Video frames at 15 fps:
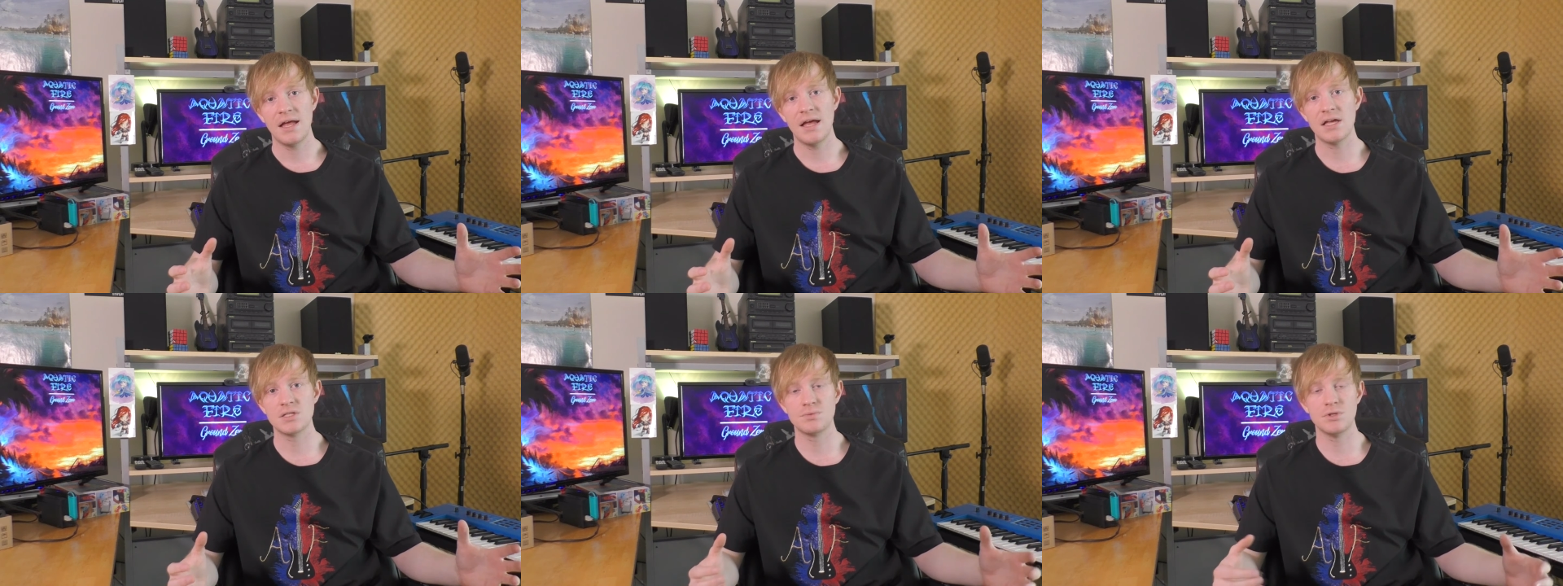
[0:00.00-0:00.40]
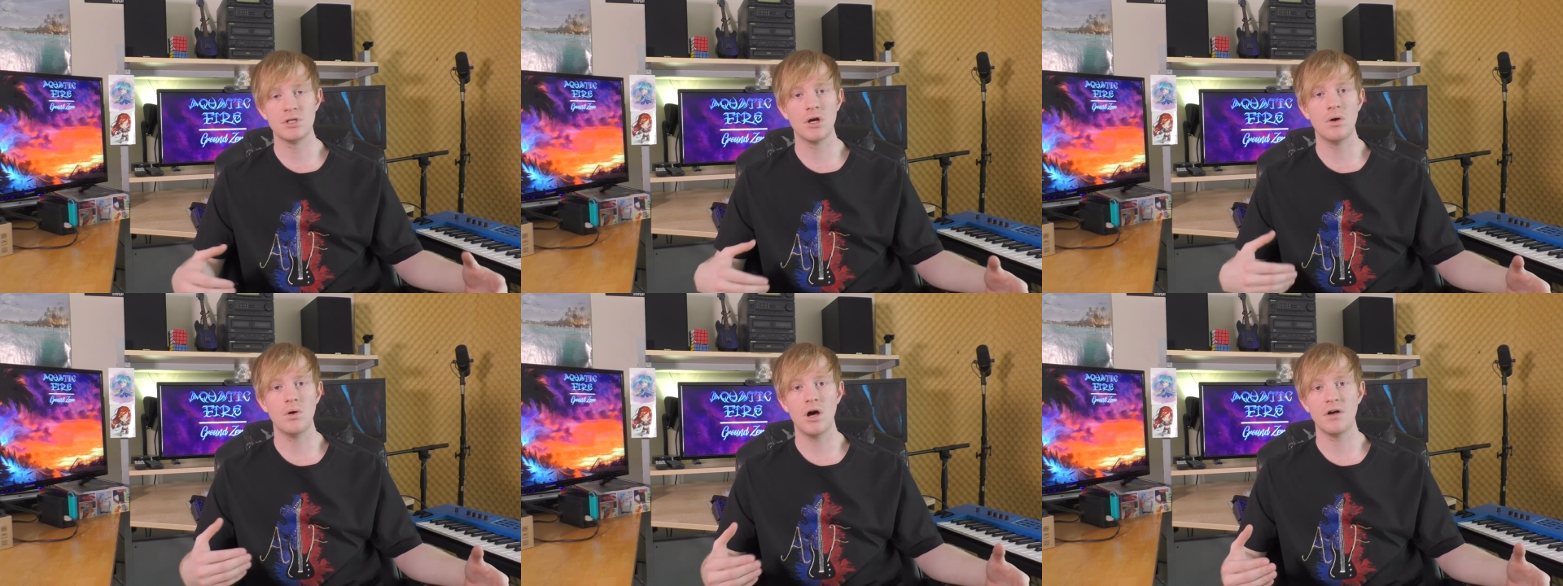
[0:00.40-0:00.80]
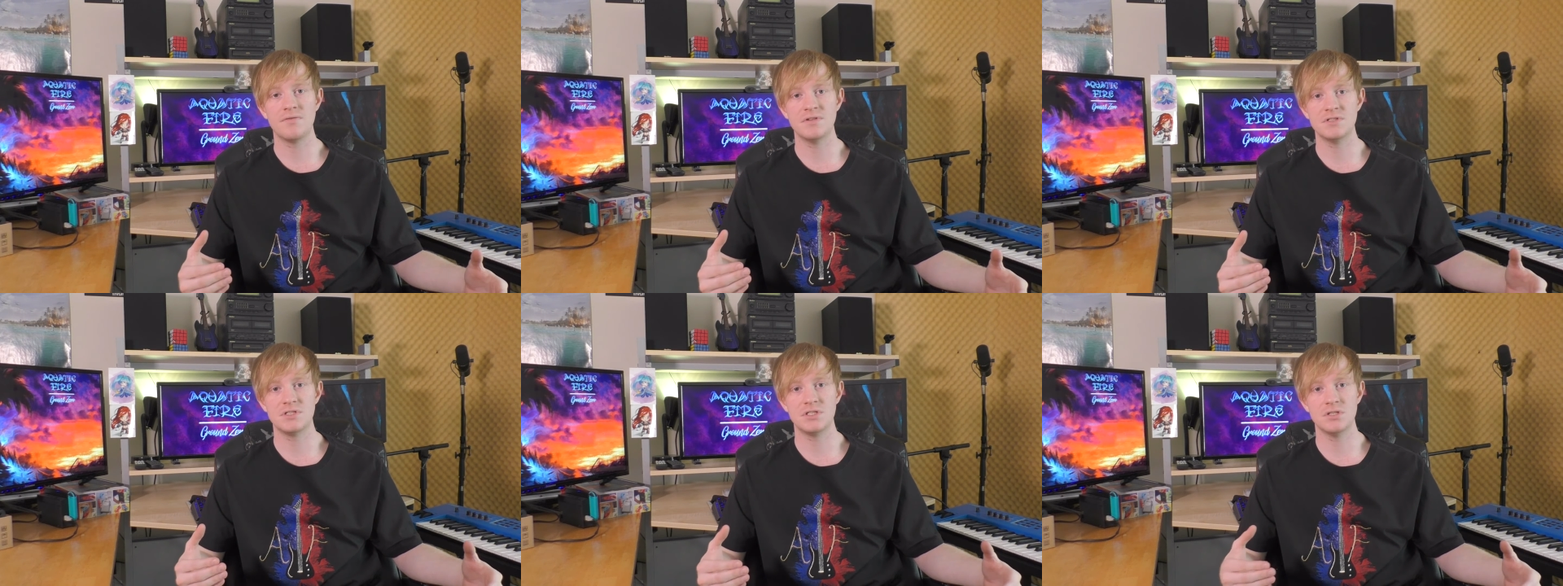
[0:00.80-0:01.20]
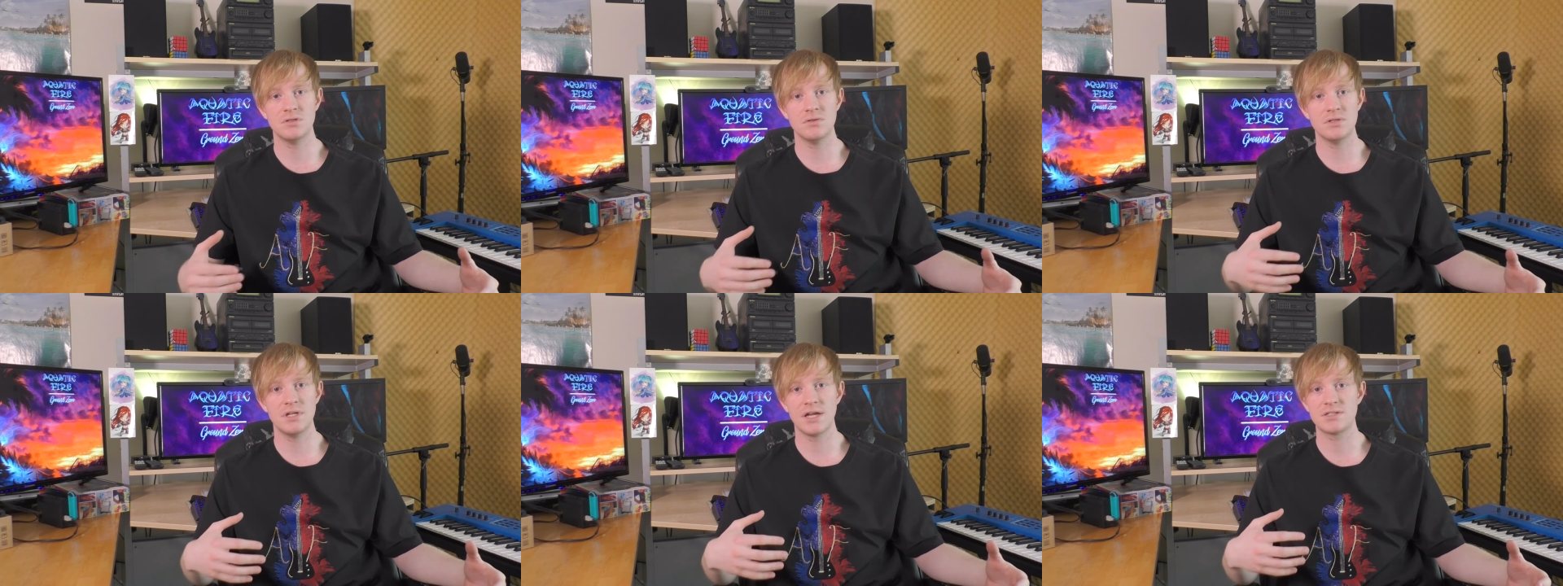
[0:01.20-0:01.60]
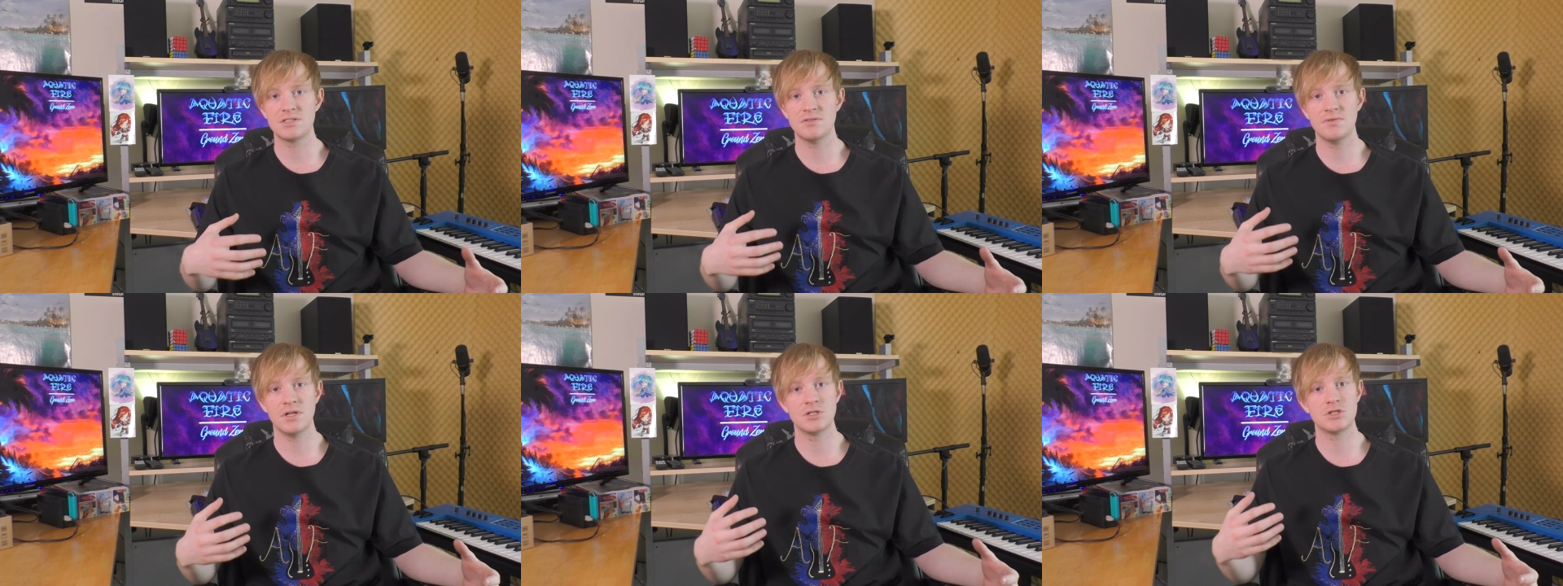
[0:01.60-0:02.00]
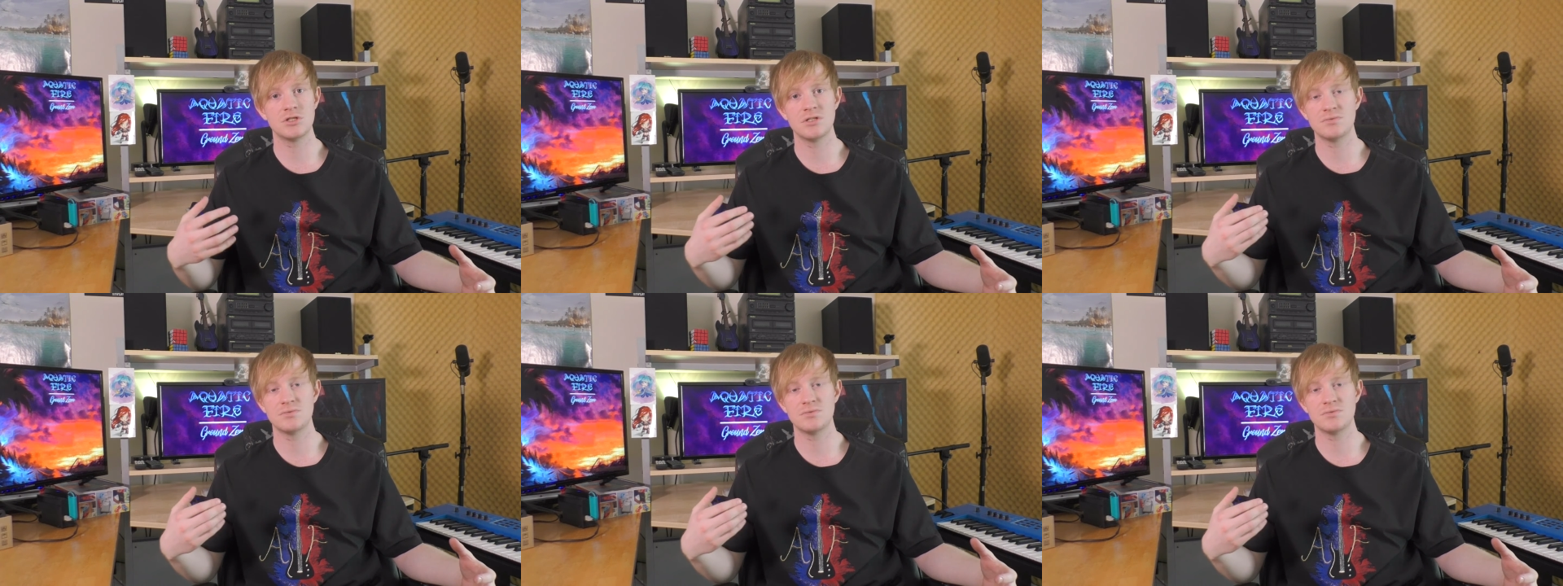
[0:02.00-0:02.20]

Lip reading: as we go off into the next adventure,